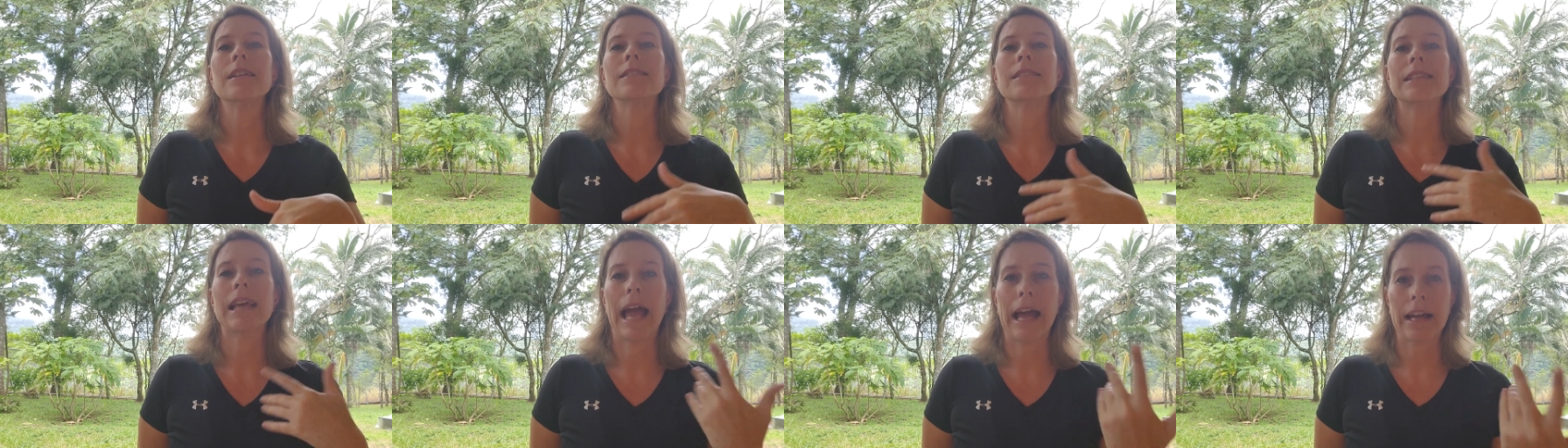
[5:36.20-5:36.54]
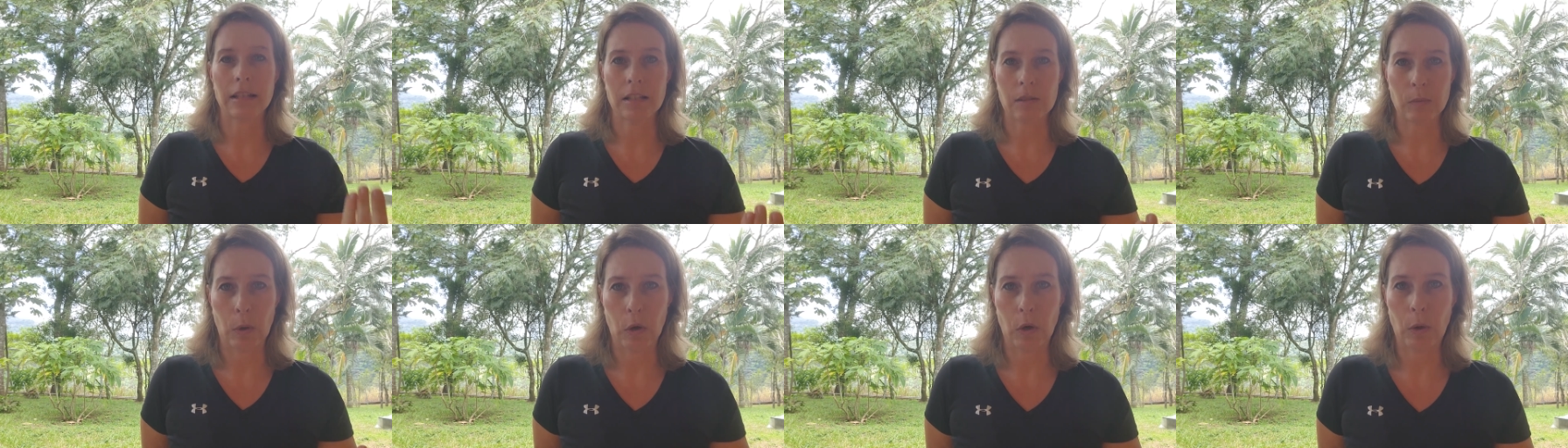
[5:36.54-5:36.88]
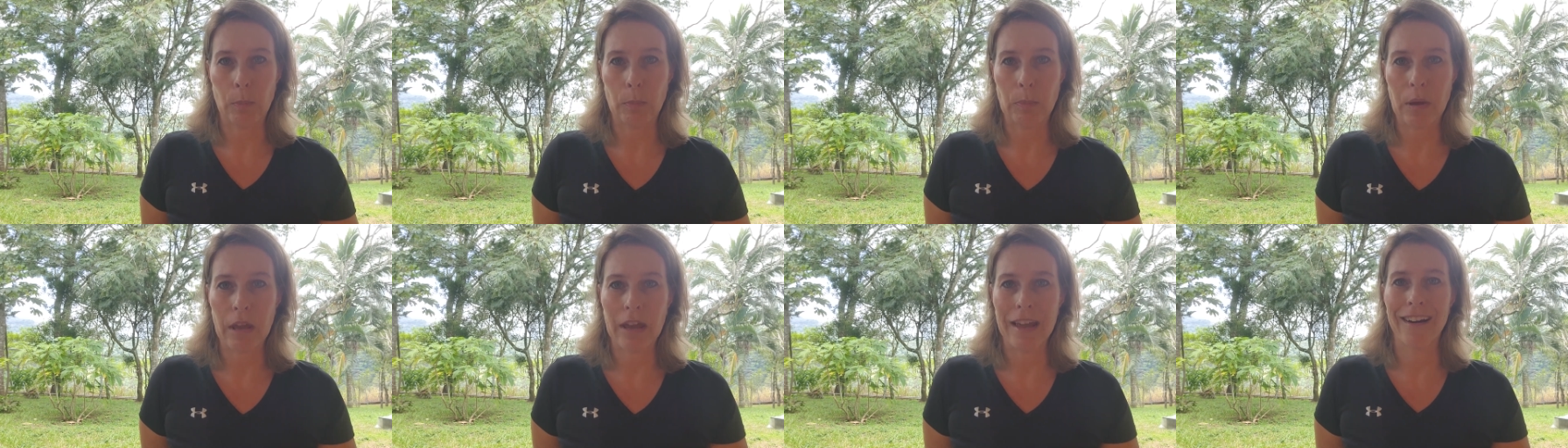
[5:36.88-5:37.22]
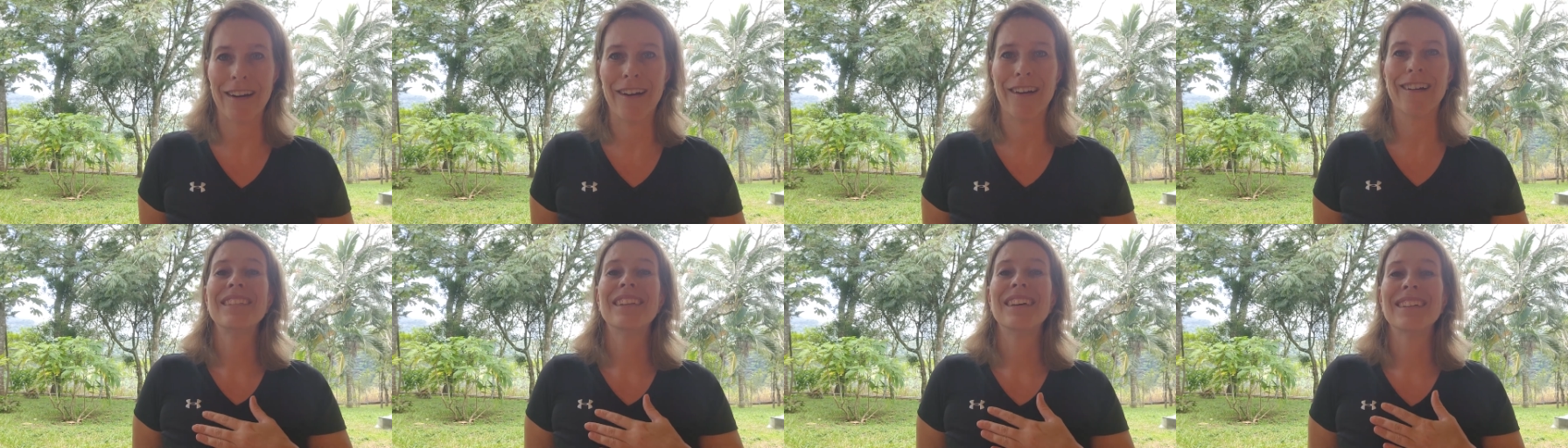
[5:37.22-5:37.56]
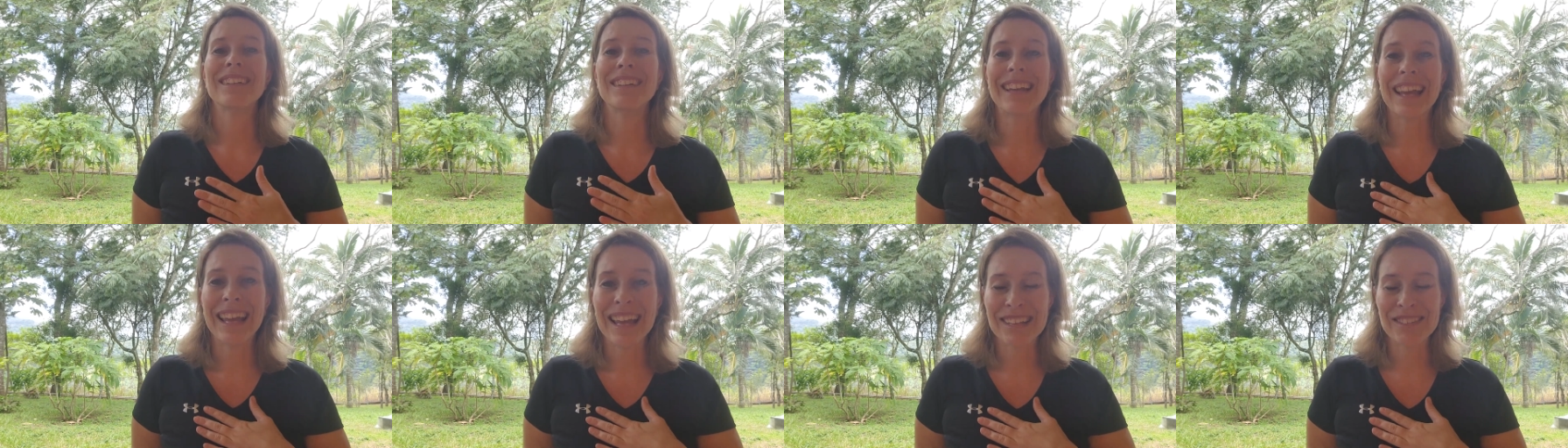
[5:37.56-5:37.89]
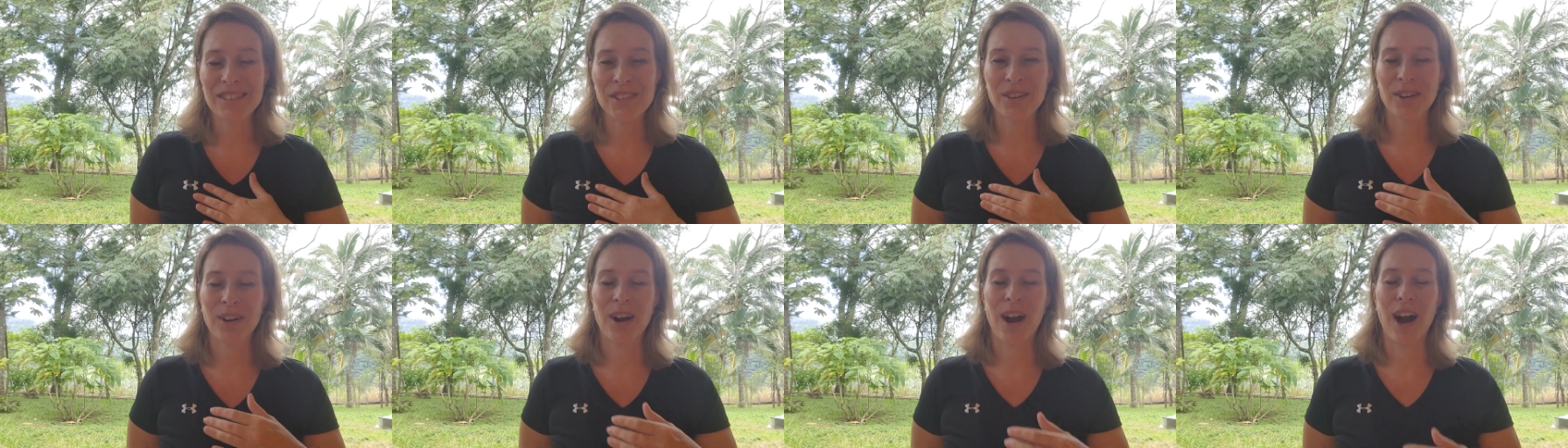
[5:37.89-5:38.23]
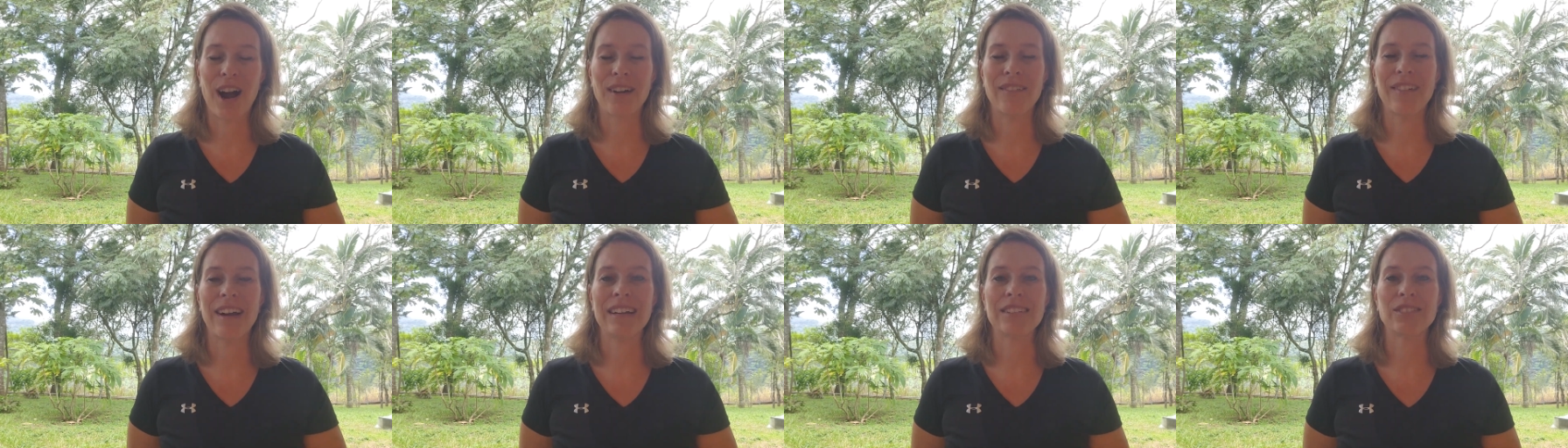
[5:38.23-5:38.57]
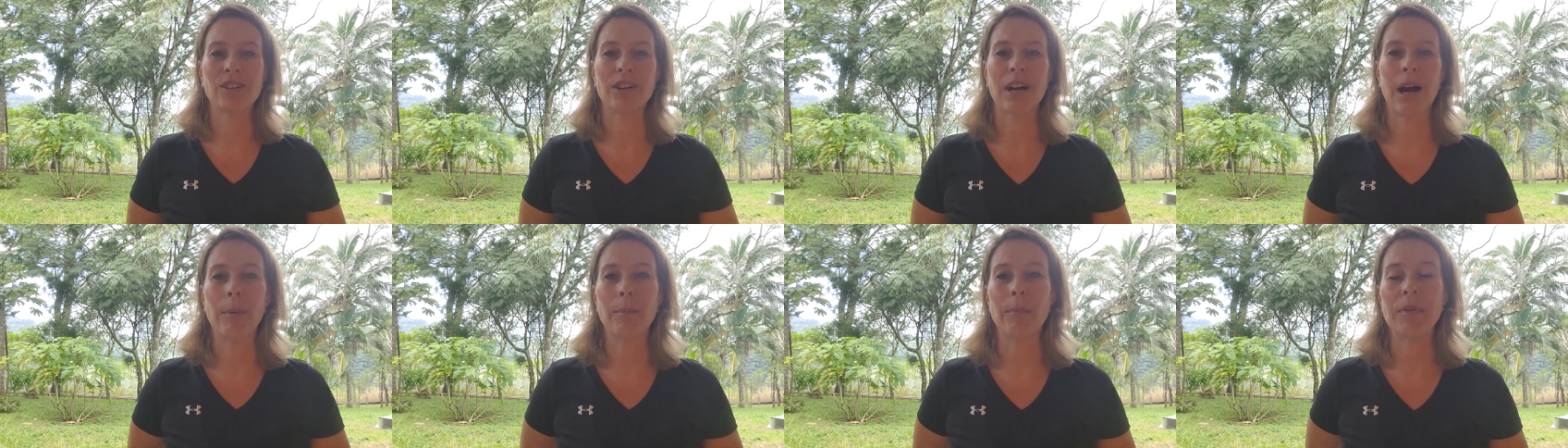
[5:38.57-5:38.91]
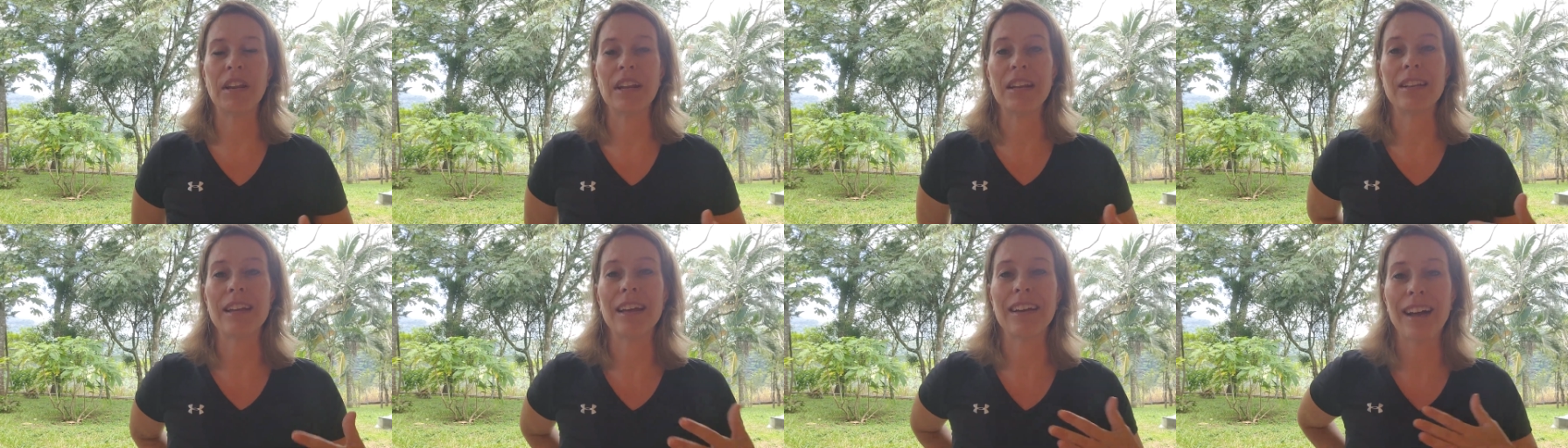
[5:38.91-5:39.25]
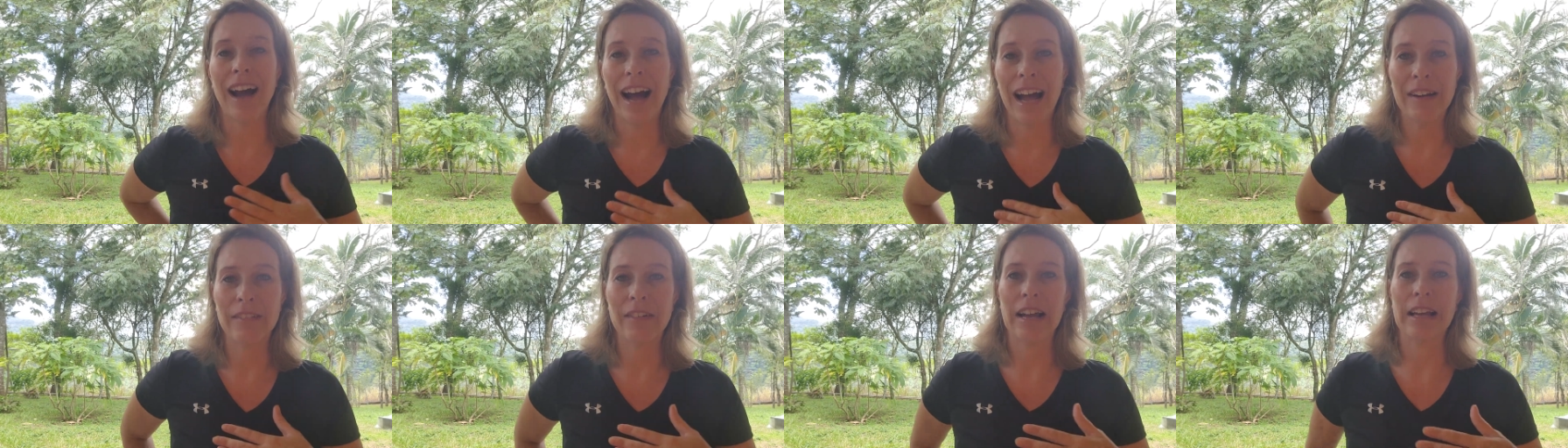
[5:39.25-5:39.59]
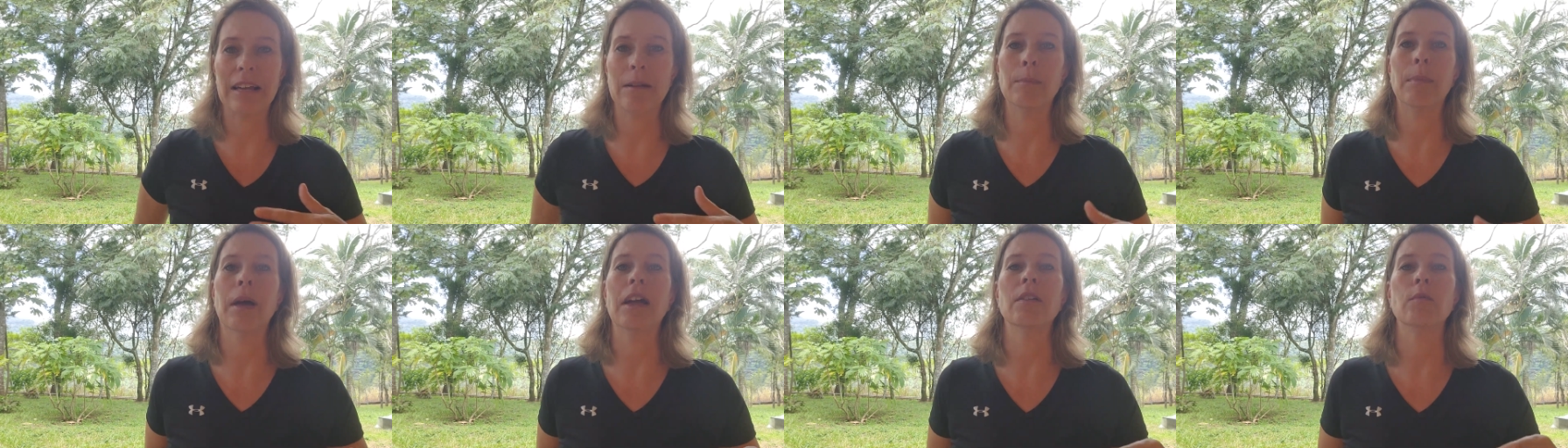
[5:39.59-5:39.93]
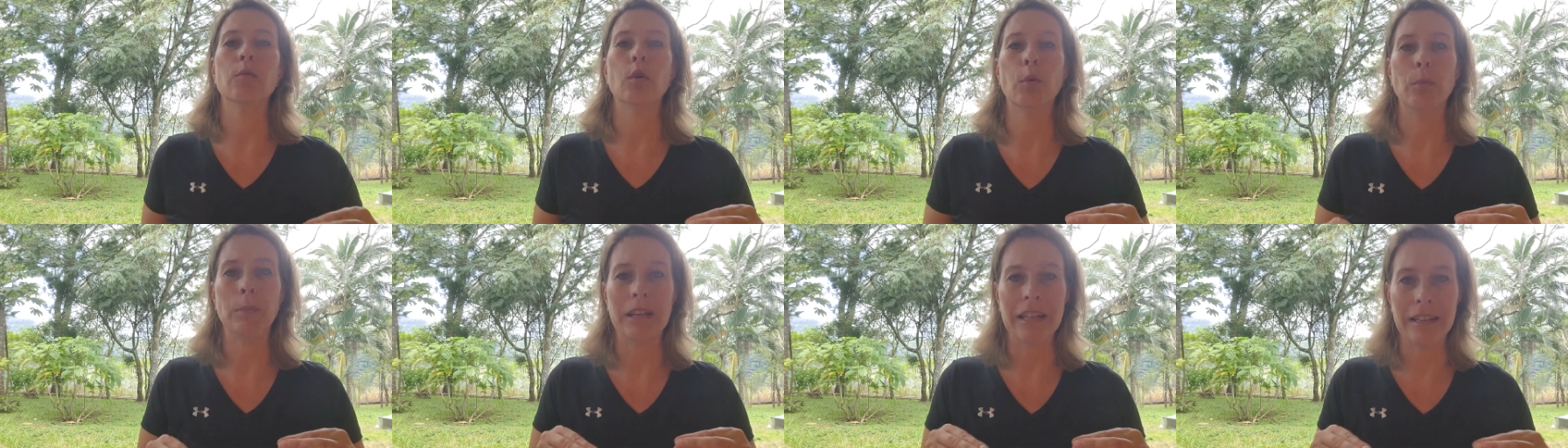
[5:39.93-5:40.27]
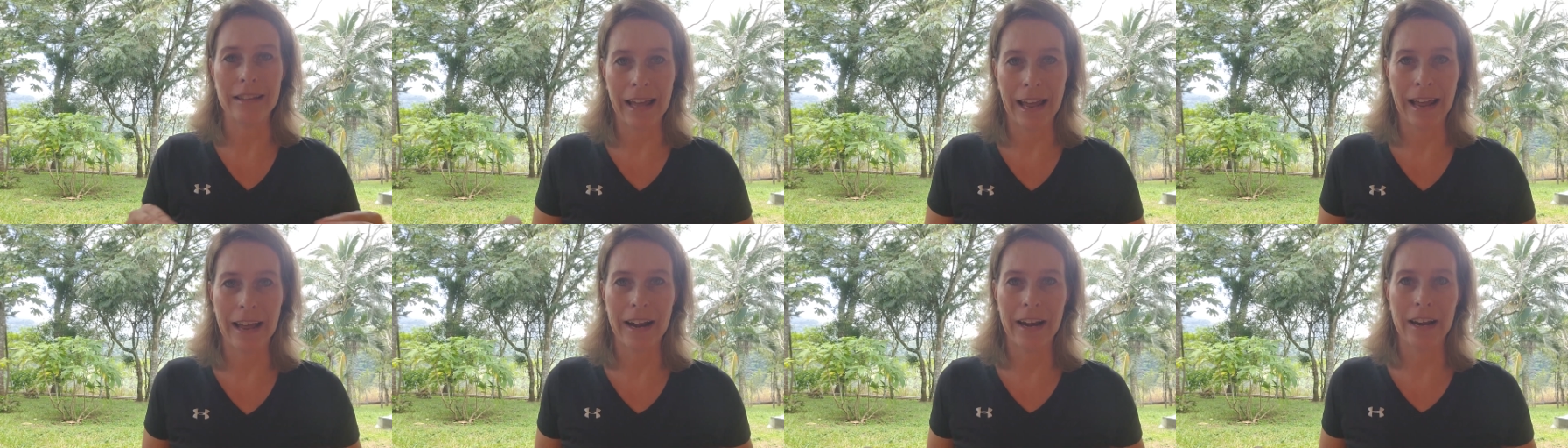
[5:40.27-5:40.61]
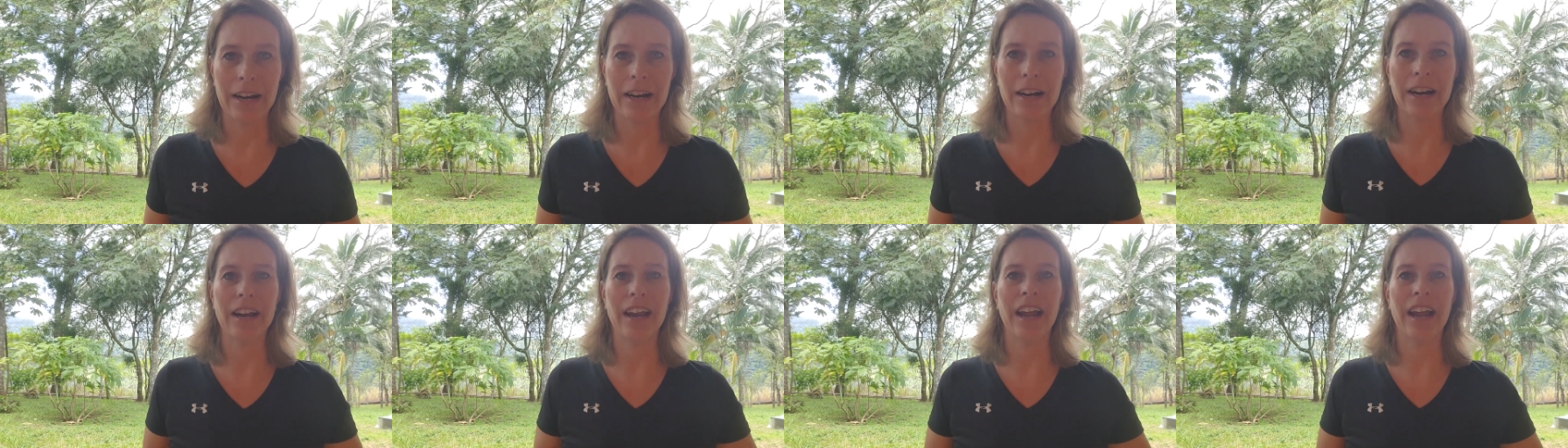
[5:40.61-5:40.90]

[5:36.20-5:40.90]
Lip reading: Text will appear. The link to the car rental company that I recommend will be there,